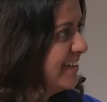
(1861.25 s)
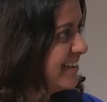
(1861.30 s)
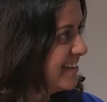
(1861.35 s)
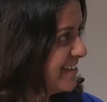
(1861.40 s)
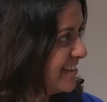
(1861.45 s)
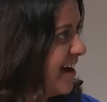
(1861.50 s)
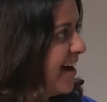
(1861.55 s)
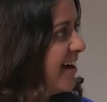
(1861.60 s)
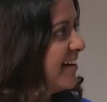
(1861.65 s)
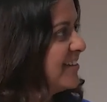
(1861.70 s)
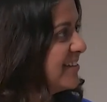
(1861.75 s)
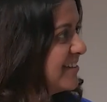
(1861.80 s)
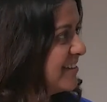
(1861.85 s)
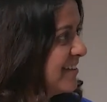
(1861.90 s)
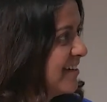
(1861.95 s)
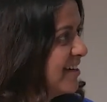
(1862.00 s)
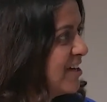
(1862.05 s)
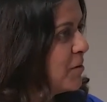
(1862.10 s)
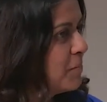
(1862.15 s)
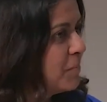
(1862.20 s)
starts
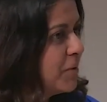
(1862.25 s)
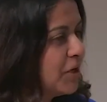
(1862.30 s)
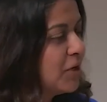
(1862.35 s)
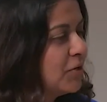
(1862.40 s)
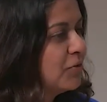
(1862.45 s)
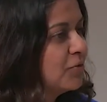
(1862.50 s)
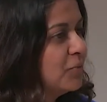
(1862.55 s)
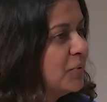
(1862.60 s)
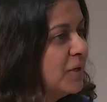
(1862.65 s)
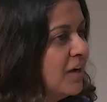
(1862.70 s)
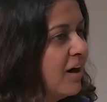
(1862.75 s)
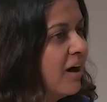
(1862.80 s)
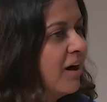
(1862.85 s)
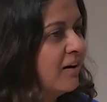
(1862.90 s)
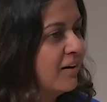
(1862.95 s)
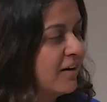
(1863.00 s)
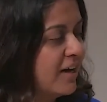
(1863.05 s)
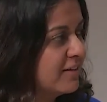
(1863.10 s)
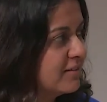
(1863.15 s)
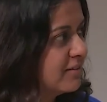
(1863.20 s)
because we
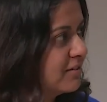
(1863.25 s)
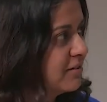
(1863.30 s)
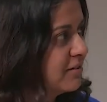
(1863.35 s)
are, as a